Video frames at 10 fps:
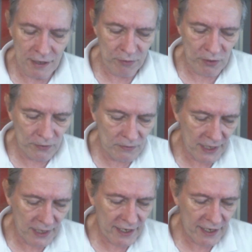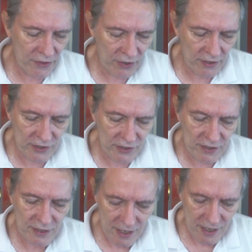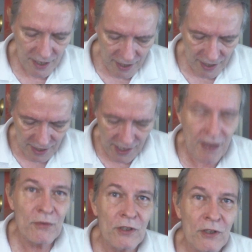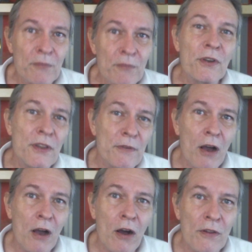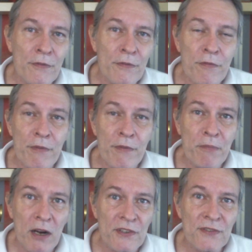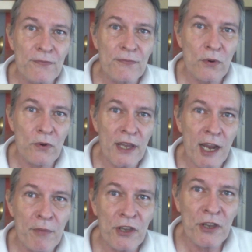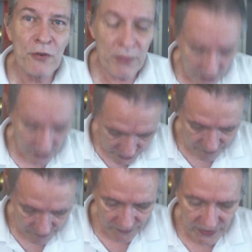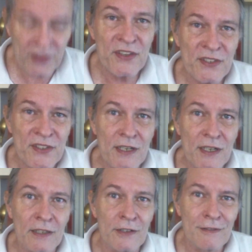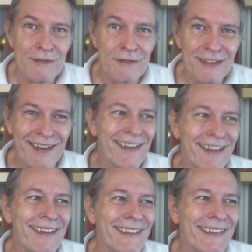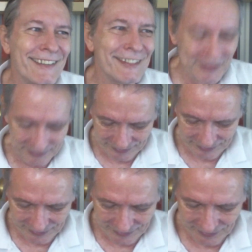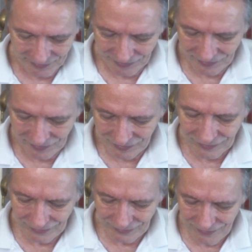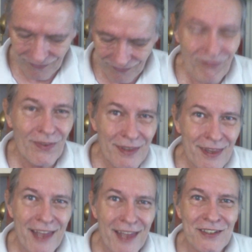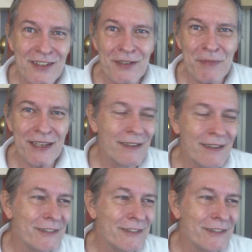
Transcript: purple like I thought. I'm going to print all of the parts for the hypercube build in this color. And that's going to be,